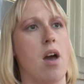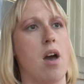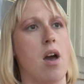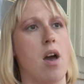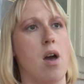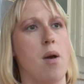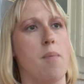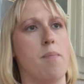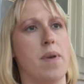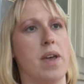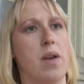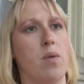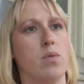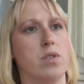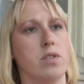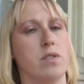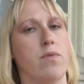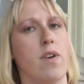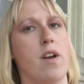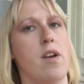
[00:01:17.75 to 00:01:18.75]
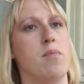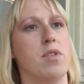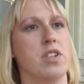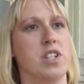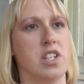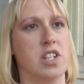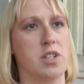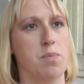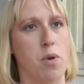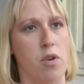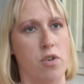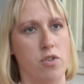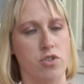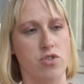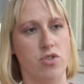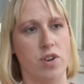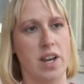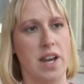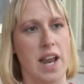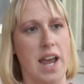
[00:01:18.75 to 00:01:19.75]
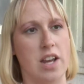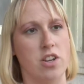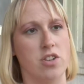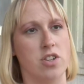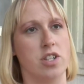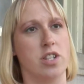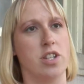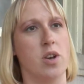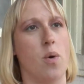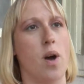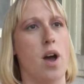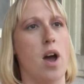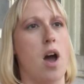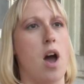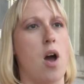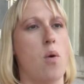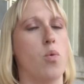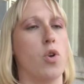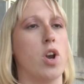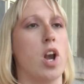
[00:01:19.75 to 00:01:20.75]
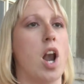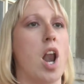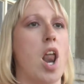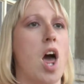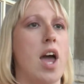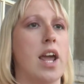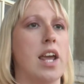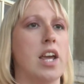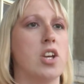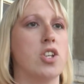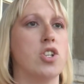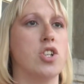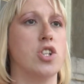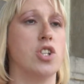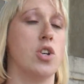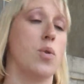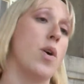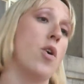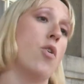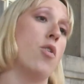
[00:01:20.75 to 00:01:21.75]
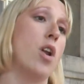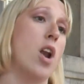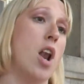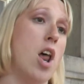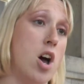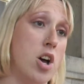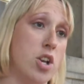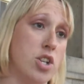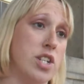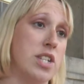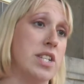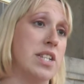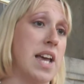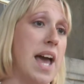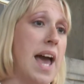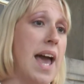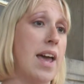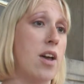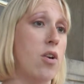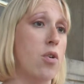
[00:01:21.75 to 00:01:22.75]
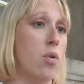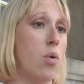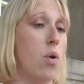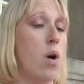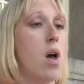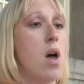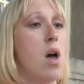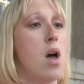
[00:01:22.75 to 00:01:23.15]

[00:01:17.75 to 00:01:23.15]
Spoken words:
It was very much exploratory in nature, so I would like to do it on a larger scale